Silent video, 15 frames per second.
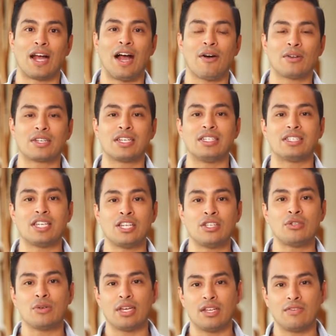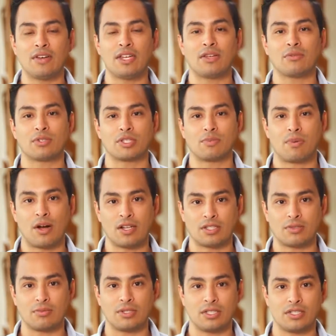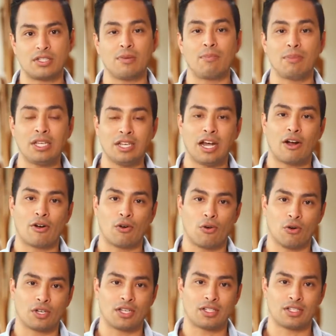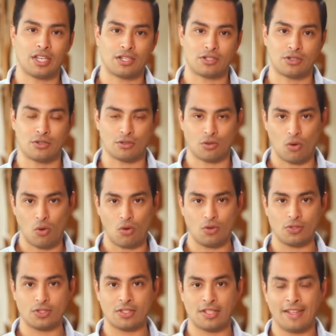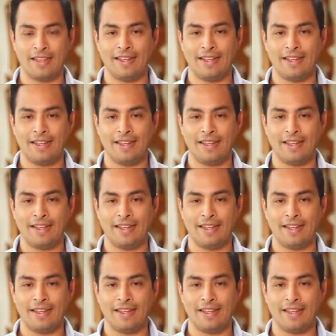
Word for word: for how to continue innovating responsibly to meet our organizational goals.